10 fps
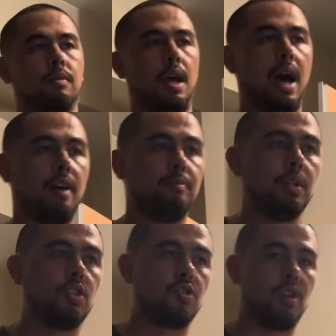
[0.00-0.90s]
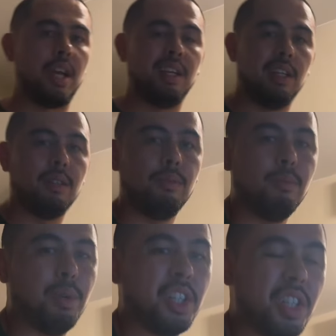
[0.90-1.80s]
I have been trading,
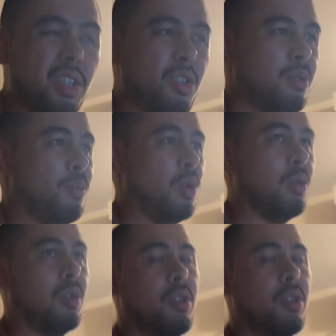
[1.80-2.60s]
but just small